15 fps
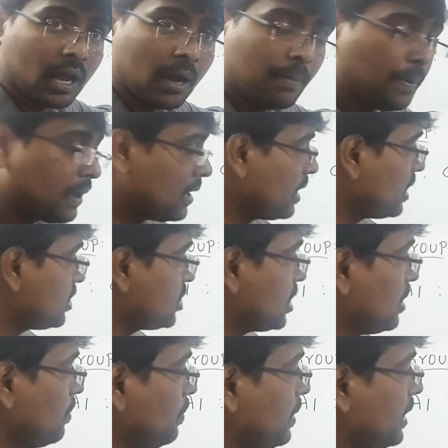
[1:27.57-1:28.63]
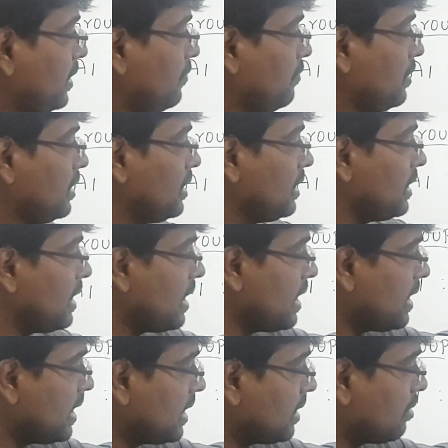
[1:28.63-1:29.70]
operation between
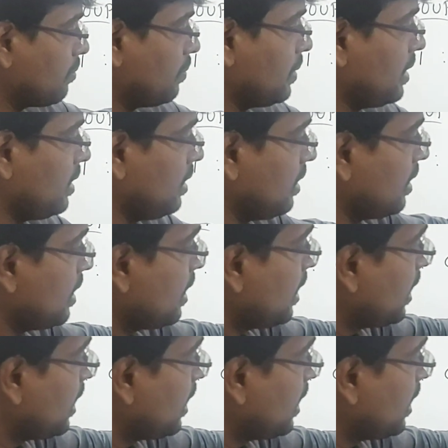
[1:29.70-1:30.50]
A and B,